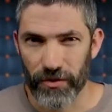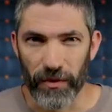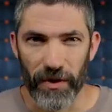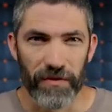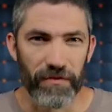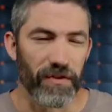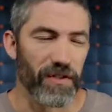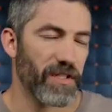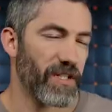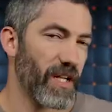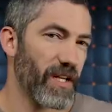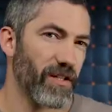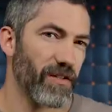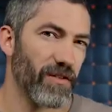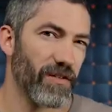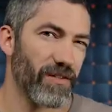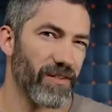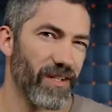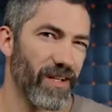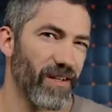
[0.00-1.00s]
one for
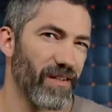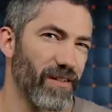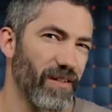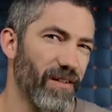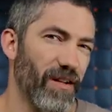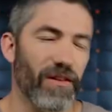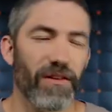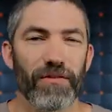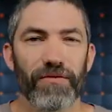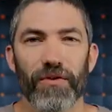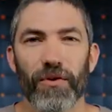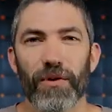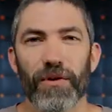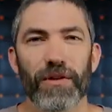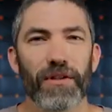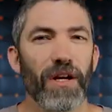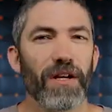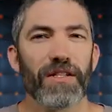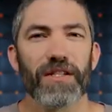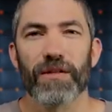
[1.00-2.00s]
sales, and another for
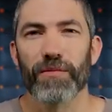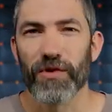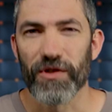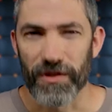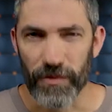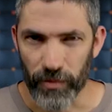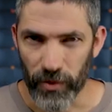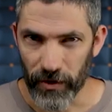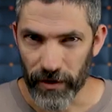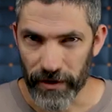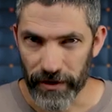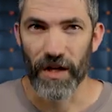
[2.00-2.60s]
customer support.